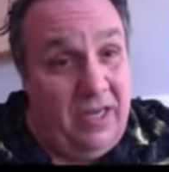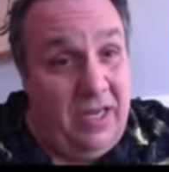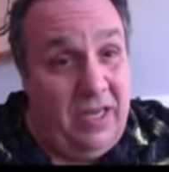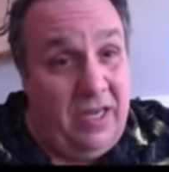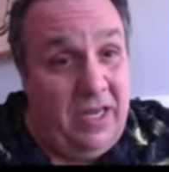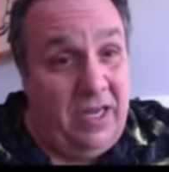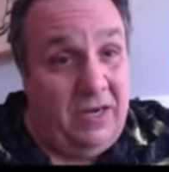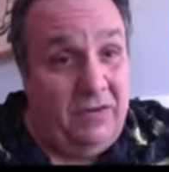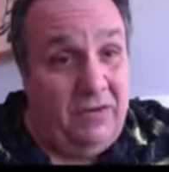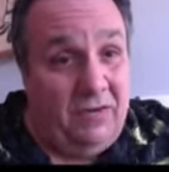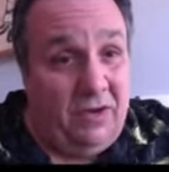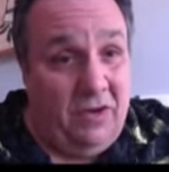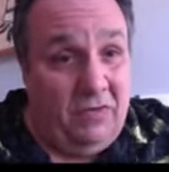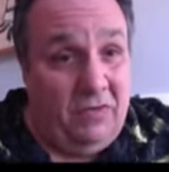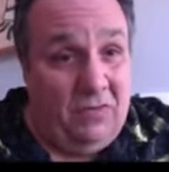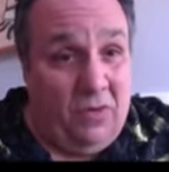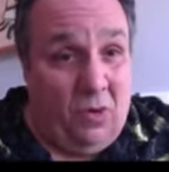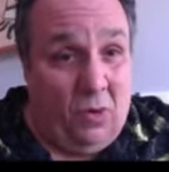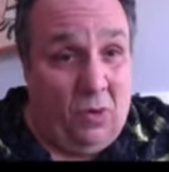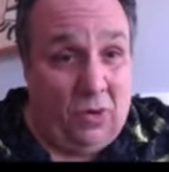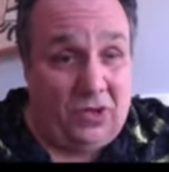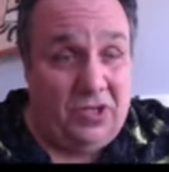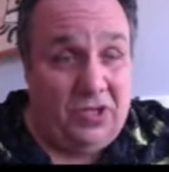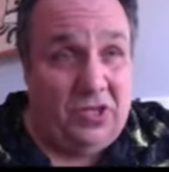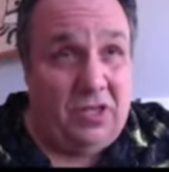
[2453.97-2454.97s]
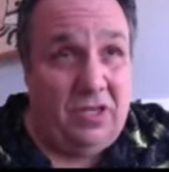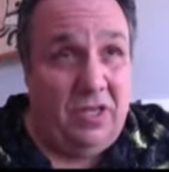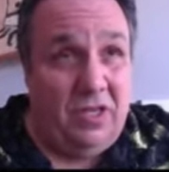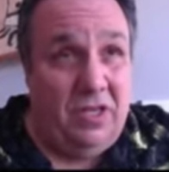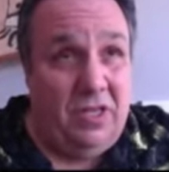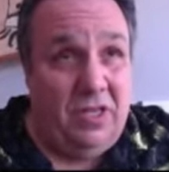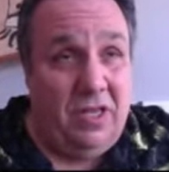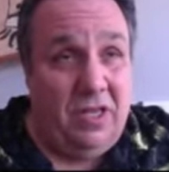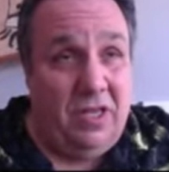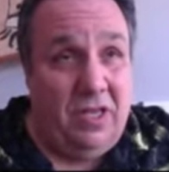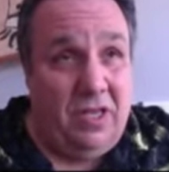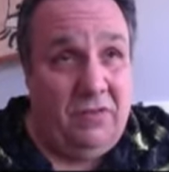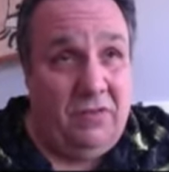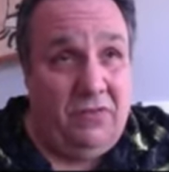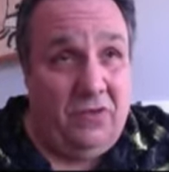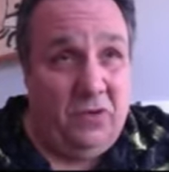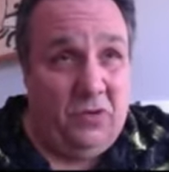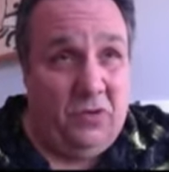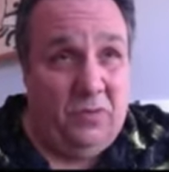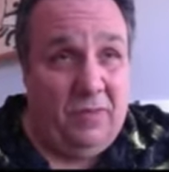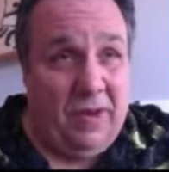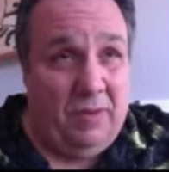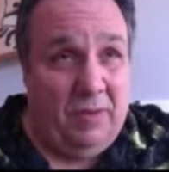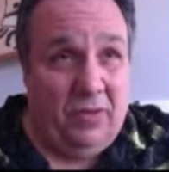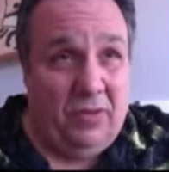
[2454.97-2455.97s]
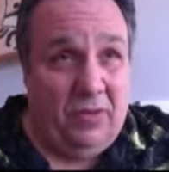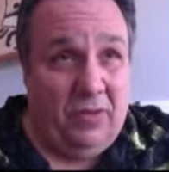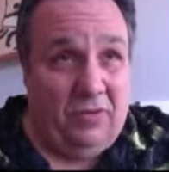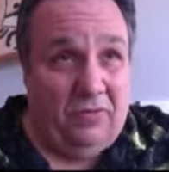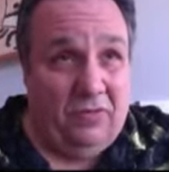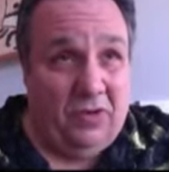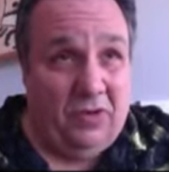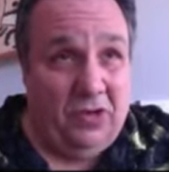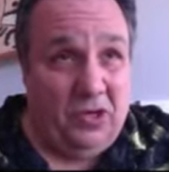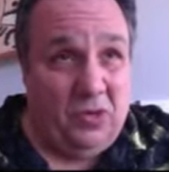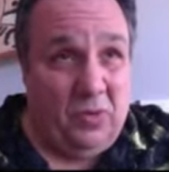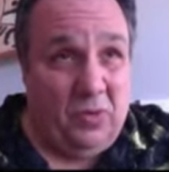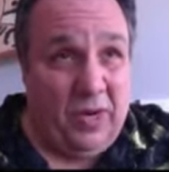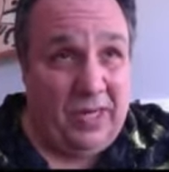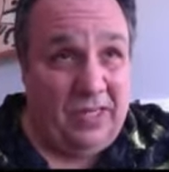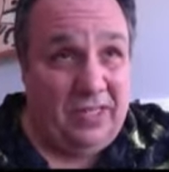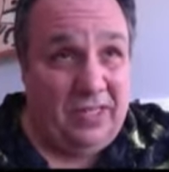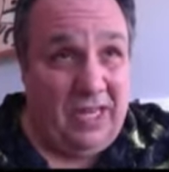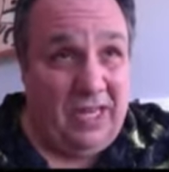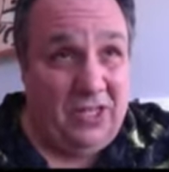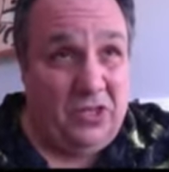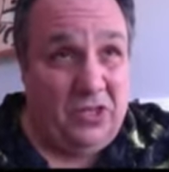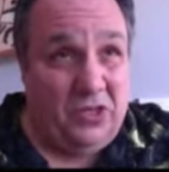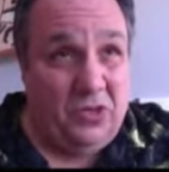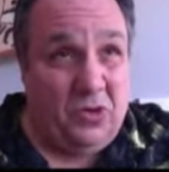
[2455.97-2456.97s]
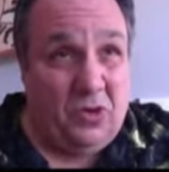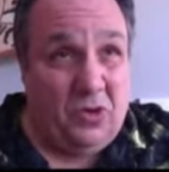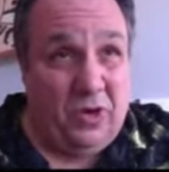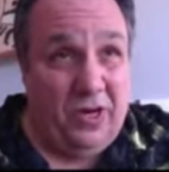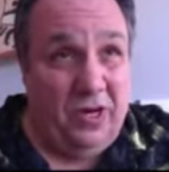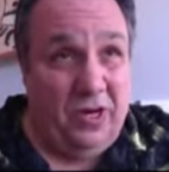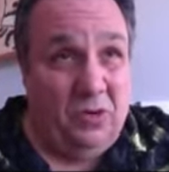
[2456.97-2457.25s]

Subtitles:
And of course, if you remember the first West Side Story,